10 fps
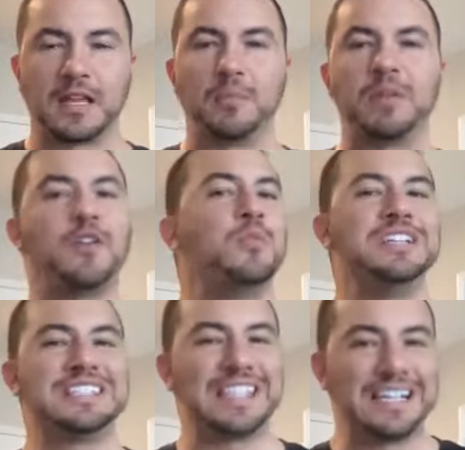And we've
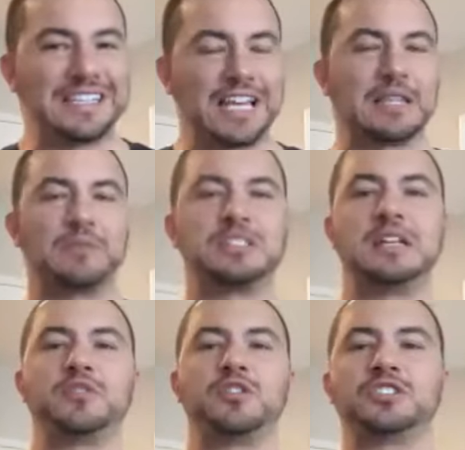always said that. That was
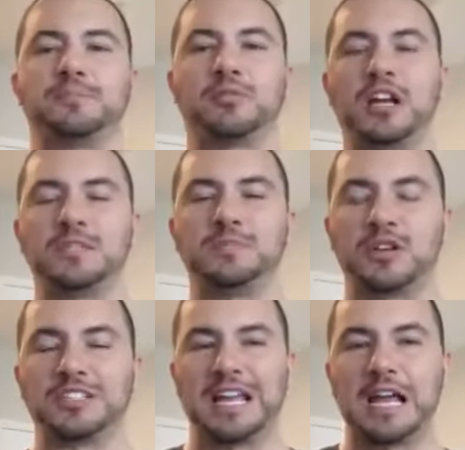never a surprise
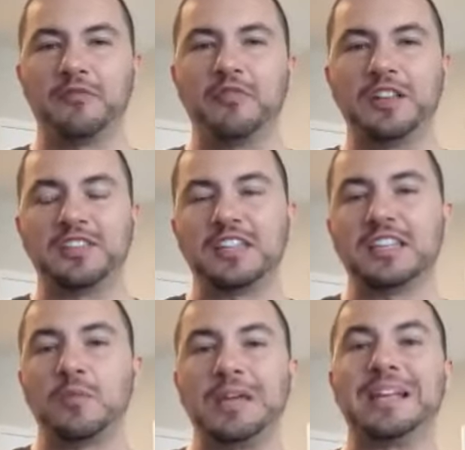because everything
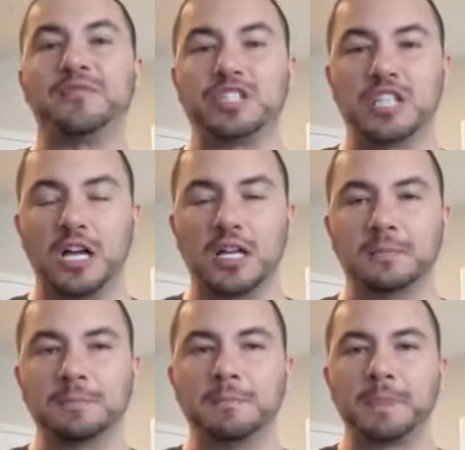that we had ever
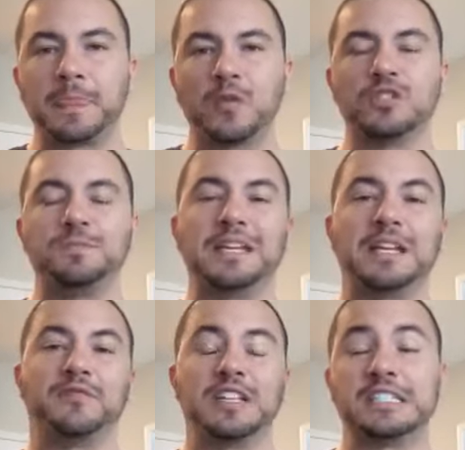done was being
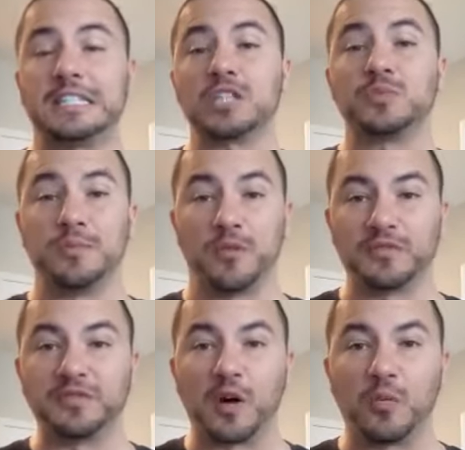invented as we
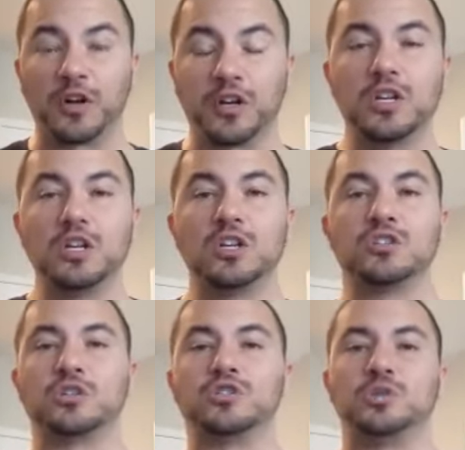moved forward.
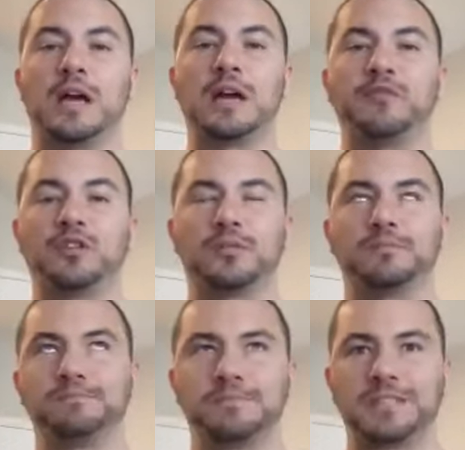So to
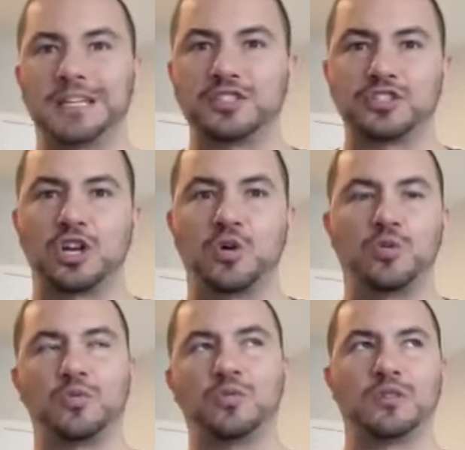ever get
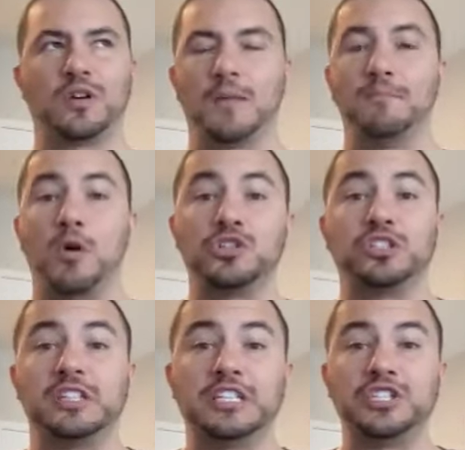so
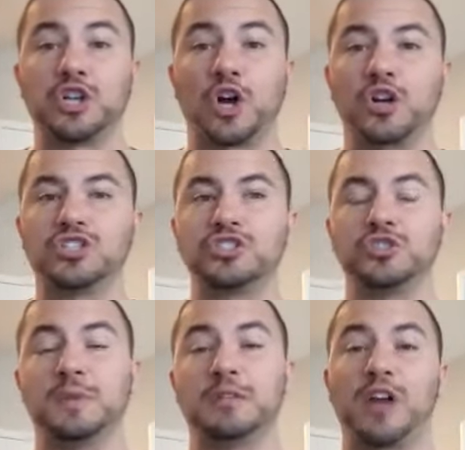emotionally charged
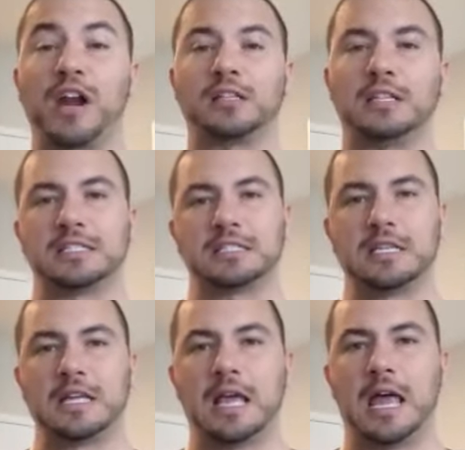to be reckless
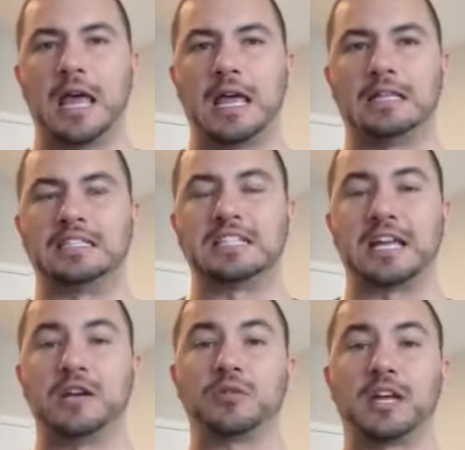and
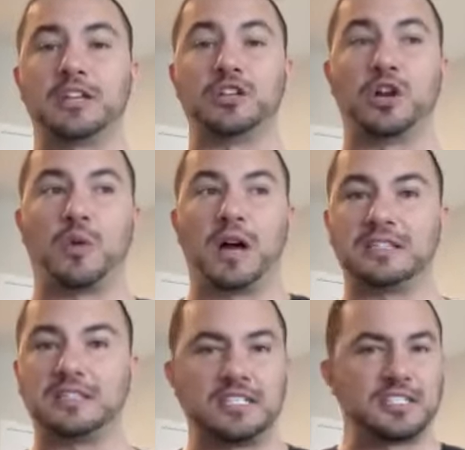say, okay, you know
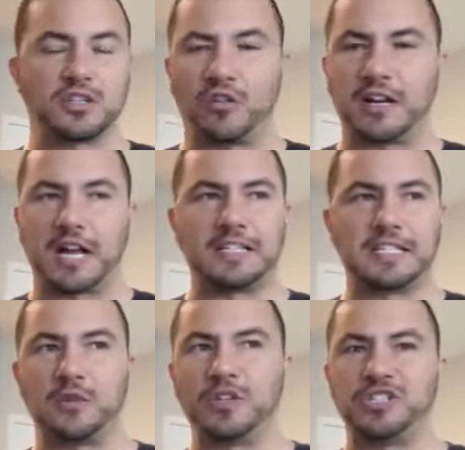what? This is a great
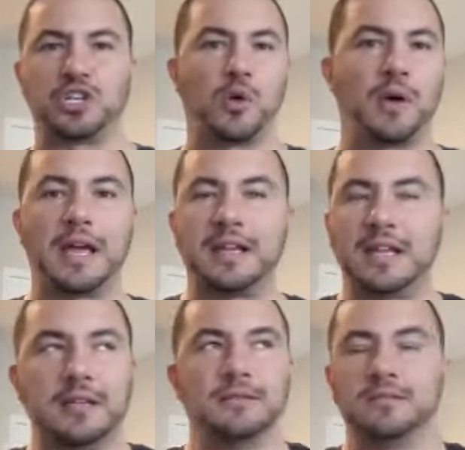idea. We should go ahead
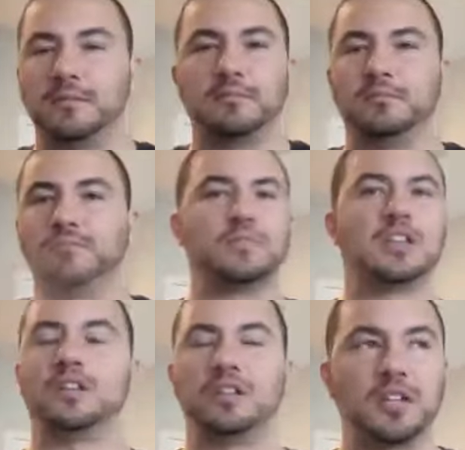and
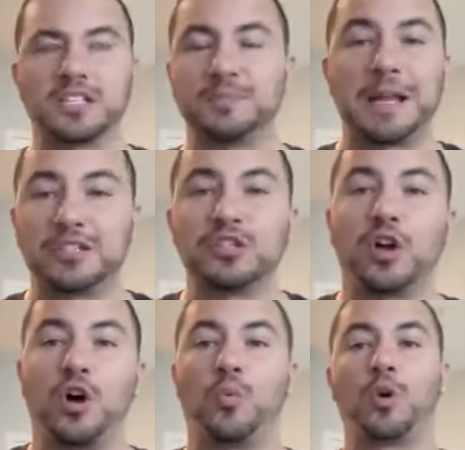expand to
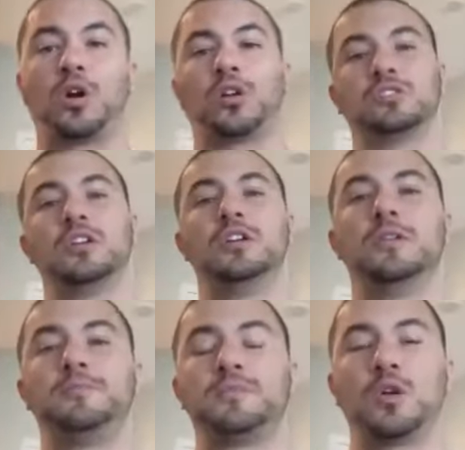the whole world
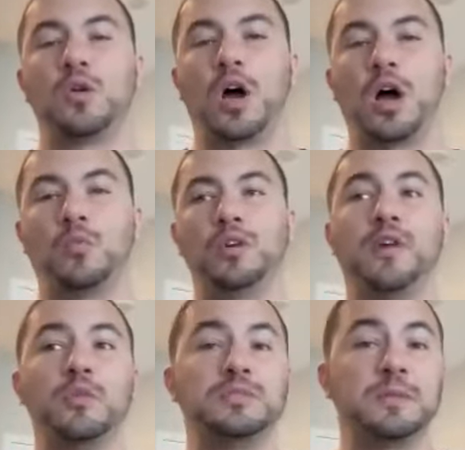would have
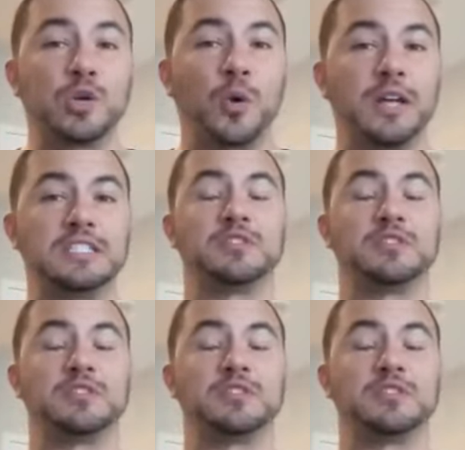always been quite